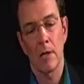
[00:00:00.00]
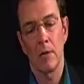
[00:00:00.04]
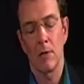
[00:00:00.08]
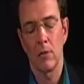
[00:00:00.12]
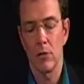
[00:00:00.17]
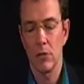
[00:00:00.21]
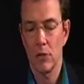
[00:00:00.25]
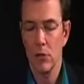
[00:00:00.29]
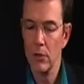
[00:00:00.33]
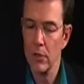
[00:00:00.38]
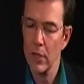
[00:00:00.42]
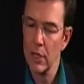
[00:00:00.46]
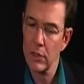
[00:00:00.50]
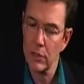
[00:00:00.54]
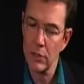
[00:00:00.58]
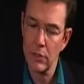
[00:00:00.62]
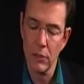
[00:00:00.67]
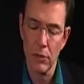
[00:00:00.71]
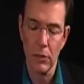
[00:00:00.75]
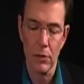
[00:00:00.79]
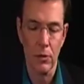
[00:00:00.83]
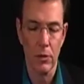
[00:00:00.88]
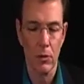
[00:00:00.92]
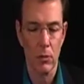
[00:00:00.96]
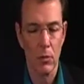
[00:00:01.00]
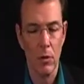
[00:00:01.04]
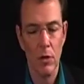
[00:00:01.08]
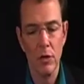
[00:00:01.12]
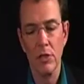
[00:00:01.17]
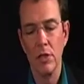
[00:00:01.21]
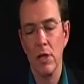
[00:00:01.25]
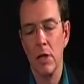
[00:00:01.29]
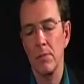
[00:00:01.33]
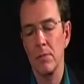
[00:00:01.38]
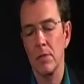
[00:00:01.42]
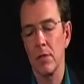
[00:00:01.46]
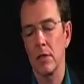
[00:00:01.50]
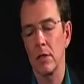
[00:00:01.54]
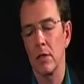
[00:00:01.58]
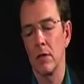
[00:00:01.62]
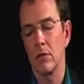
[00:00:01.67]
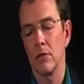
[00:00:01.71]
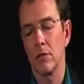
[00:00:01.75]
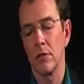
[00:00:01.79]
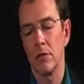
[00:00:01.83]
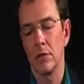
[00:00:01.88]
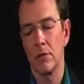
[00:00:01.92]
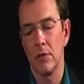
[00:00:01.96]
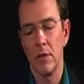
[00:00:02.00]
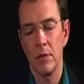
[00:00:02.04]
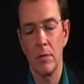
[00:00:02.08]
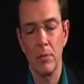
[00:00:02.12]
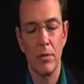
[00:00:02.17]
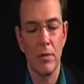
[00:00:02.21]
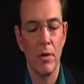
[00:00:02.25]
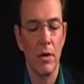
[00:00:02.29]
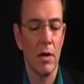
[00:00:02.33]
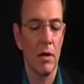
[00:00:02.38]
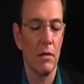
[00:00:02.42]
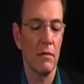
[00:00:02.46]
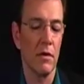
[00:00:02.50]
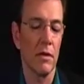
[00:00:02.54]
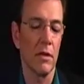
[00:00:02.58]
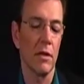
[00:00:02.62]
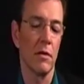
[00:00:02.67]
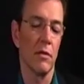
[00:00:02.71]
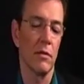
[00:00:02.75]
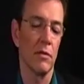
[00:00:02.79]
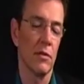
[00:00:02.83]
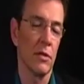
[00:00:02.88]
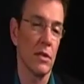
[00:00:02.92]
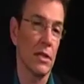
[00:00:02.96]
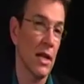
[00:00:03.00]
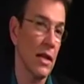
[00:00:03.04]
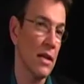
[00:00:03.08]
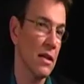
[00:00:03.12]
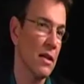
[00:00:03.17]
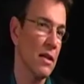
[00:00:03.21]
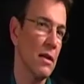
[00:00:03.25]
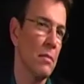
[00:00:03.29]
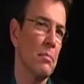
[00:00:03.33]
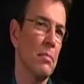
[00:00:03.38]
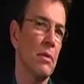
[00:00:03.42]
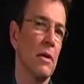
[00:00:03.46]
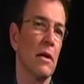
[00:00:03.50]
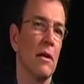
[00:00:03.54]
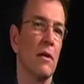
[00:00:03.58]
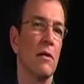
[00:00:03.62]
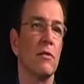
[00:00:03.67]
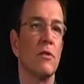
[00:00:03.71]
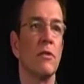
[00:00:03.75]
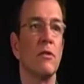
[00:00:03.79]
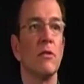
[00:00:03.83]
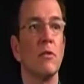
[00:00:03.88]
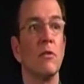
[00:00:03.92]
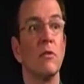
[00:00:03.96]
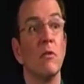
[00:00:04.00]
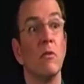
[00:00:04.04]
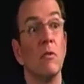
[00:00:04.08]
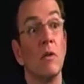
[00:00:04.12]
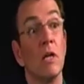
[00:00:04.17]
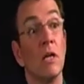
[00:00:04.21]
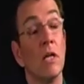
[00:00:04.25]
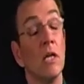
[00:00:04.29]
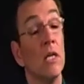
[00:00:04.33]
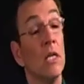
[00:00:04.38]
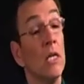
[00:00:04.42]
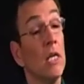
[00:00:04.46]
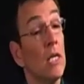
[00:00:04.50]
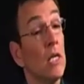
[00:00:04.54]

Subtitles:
I go to showcases, I go to workshops, I go to improv, I go to stand-up, I go to